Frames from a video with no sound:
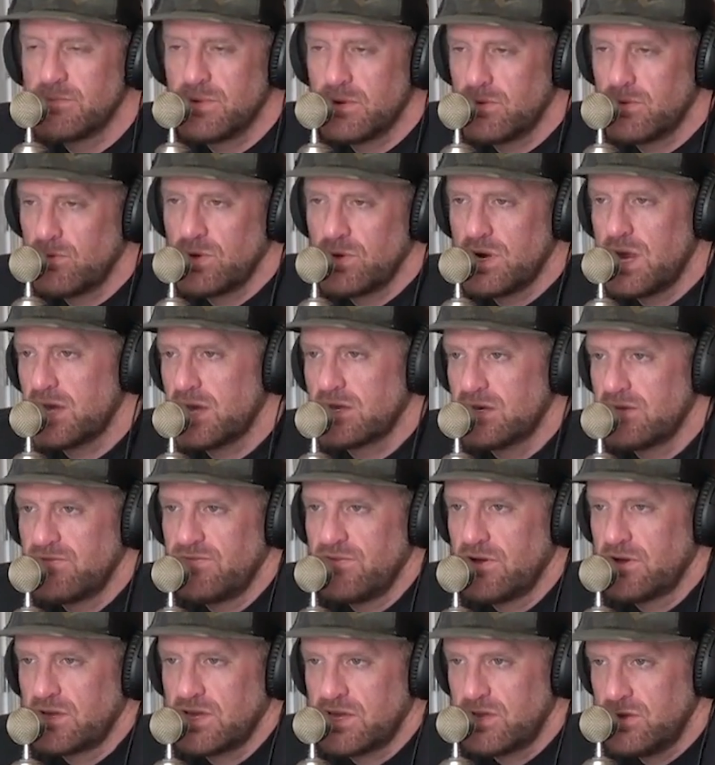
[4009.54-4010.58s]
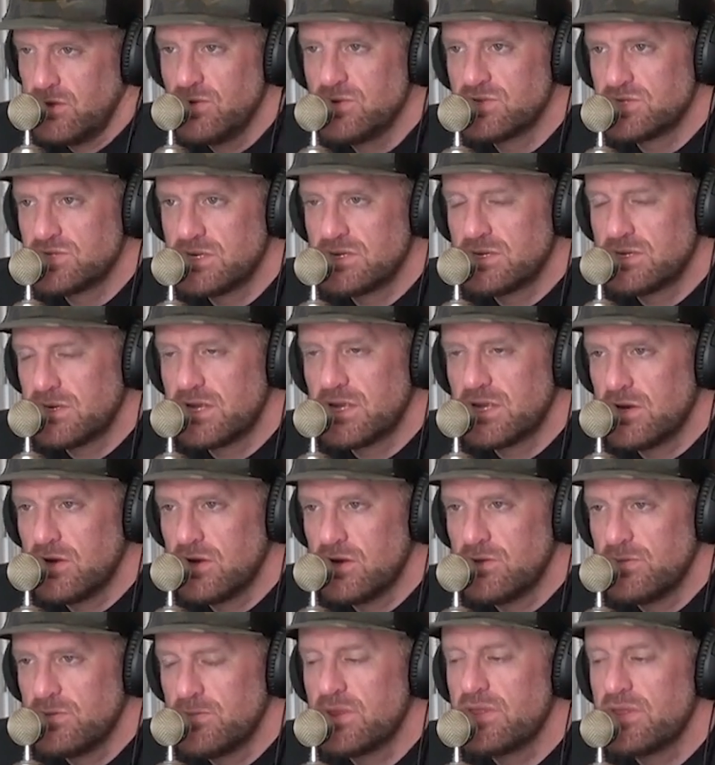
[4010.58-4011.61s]
But we're not going to fucking use it, you
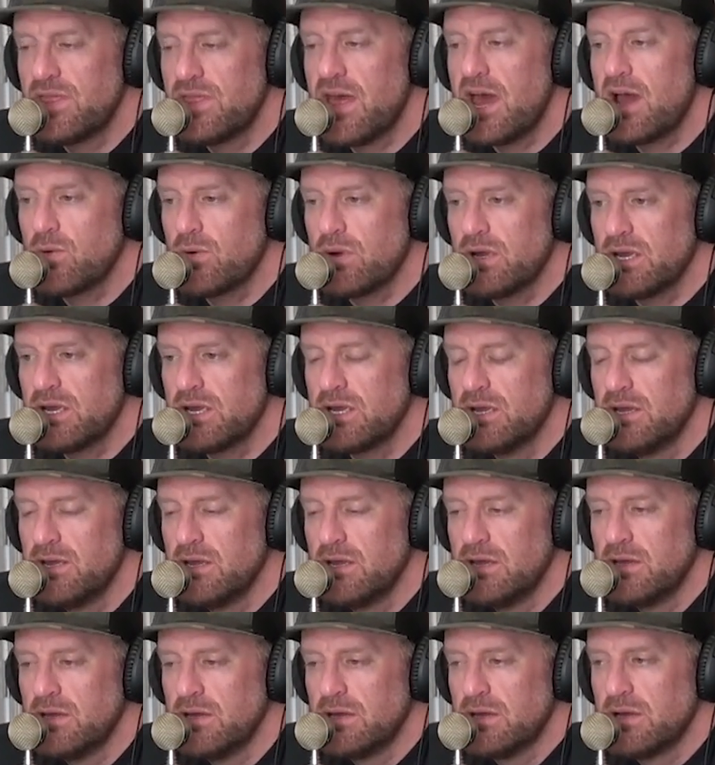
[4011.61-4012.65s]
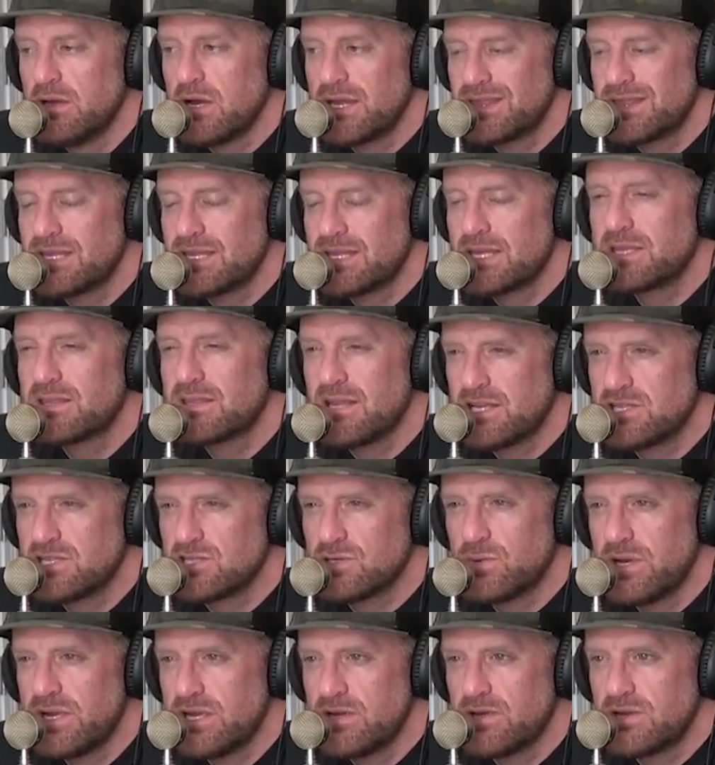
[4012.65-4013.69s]
know? But that way, I think that's
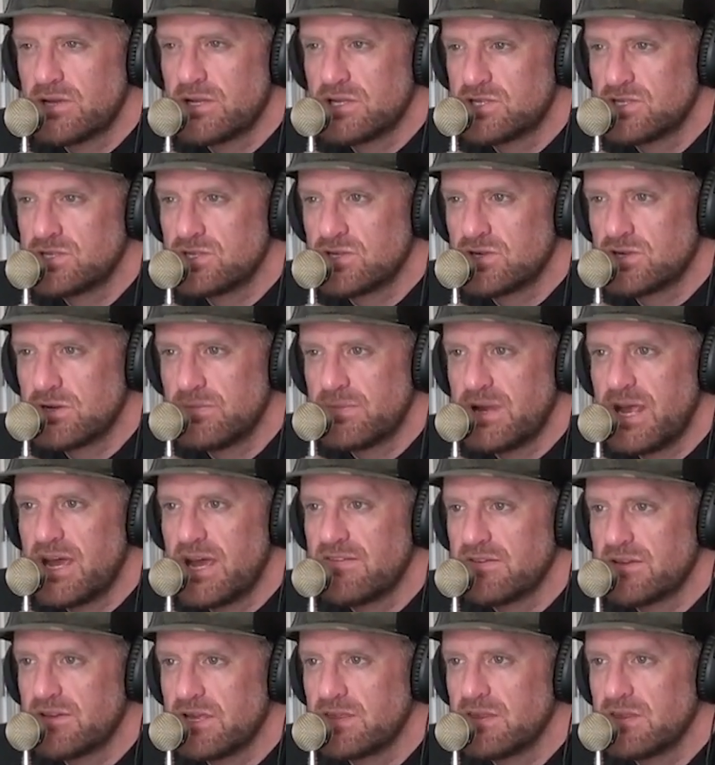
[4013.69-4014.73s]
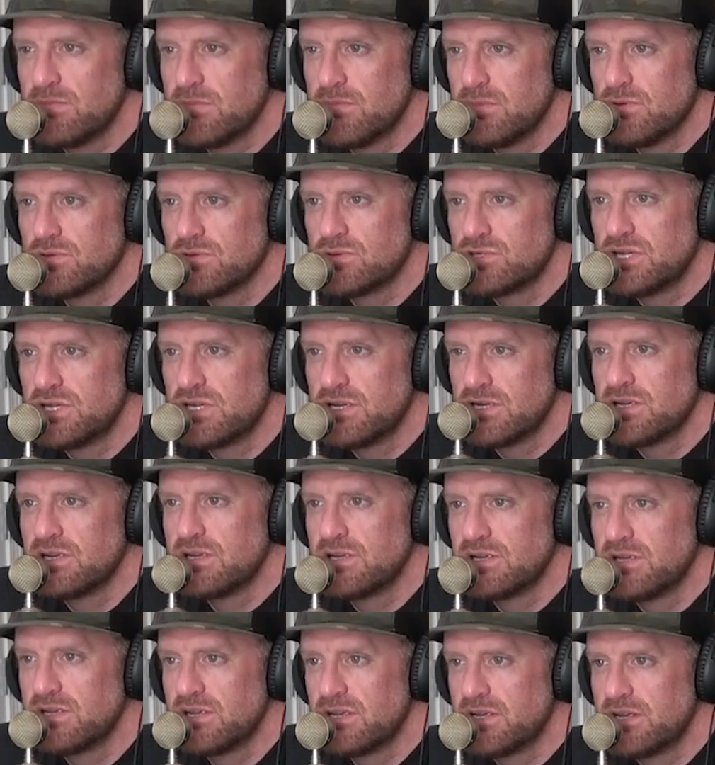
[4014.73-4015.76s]
a way you can circumnavigate the bullshit,
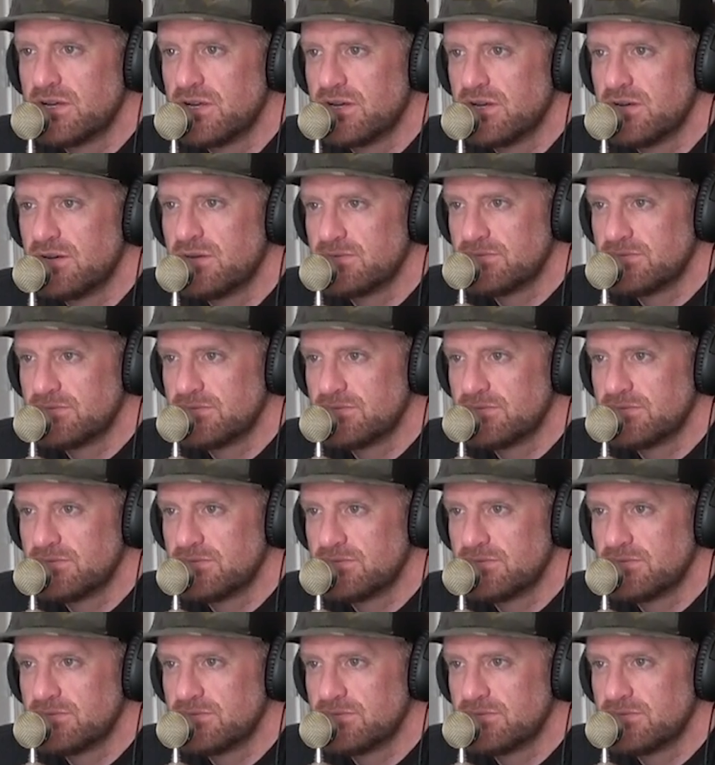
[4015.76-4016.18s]
you know?